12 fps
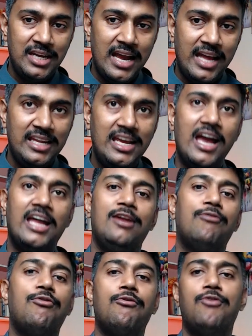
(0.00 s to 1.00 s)
any
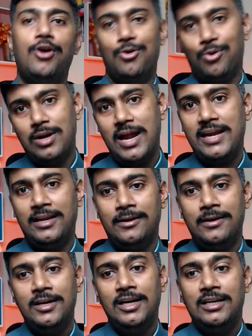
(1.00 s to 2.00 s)
NFO for your client.
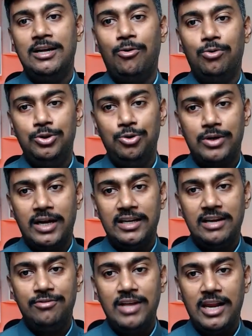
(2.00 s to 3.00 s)
Now you can
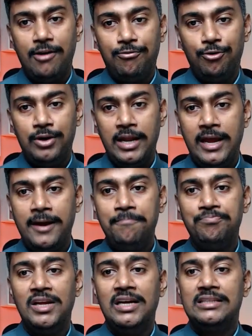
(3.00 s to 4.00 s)
give the NFO name,
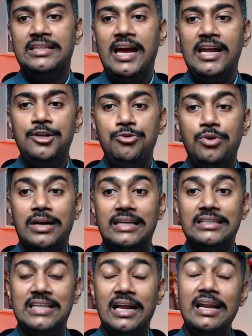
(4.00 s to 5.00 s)
then you can
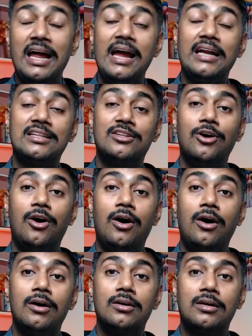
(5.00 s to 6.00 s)
select
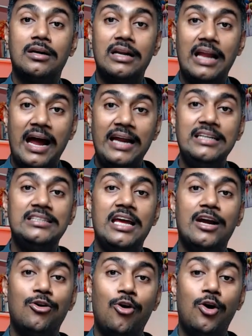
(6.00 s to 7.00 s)
the clients
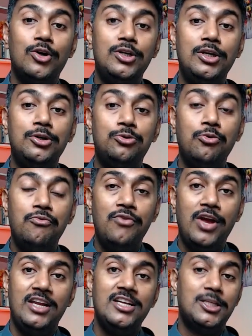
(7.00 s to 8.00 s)
according to
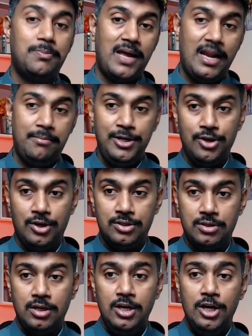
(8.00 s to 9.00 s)
various parameters.
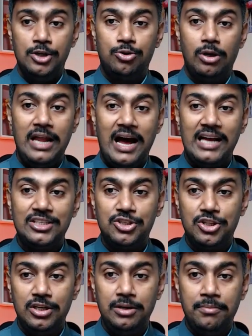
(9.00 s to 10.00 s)
So last
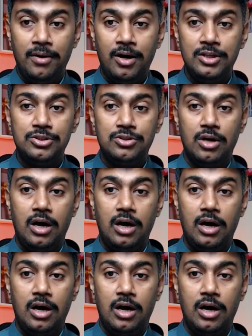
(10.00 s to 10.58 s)
3 months,